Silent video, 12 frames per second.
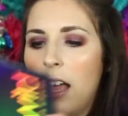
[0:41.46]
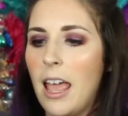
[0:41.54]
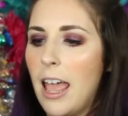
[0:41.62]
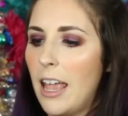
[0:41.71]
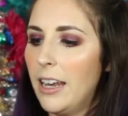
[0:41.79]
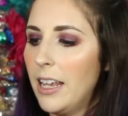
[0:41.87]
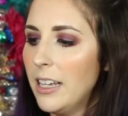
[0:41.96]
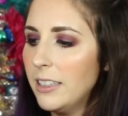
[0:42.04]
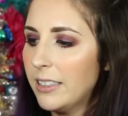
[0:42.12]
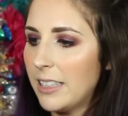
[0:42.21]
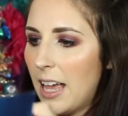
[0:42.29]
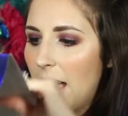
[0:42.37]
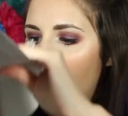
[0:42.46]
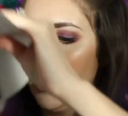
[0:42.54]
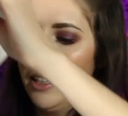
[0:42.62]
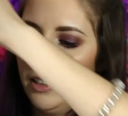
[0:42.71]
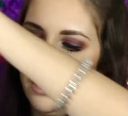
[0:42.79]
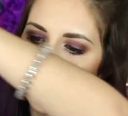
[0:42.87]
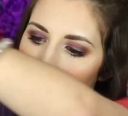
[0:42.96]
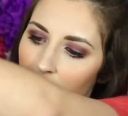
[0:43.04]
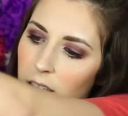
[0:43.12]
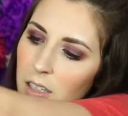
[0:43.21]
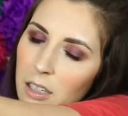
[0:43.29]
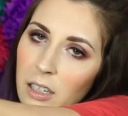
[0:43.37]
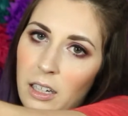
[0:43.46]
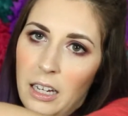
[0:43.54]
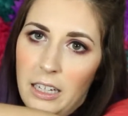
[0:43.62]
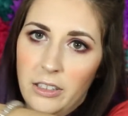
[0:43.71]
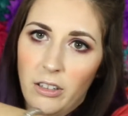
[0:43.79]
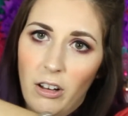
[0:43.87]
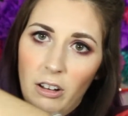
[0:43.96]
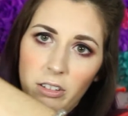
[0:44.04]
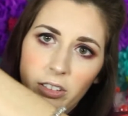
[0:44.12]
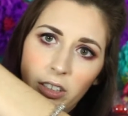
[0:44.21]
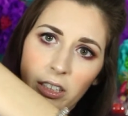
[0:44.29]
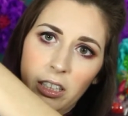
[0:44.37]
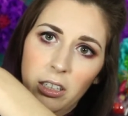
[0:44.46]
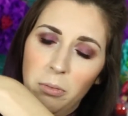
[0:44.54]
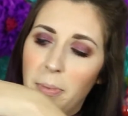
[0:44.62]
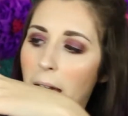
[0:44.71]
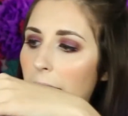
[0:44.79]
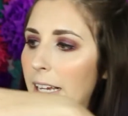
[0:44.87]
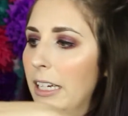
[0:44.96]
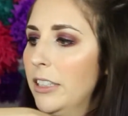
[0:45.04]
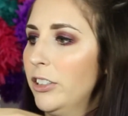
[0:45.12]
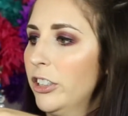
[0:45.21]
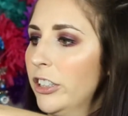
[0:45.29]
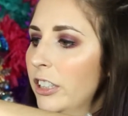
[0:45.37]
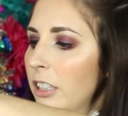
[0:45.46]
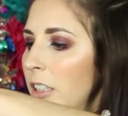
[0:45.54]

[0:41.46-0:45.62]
and inside it's all still packaged.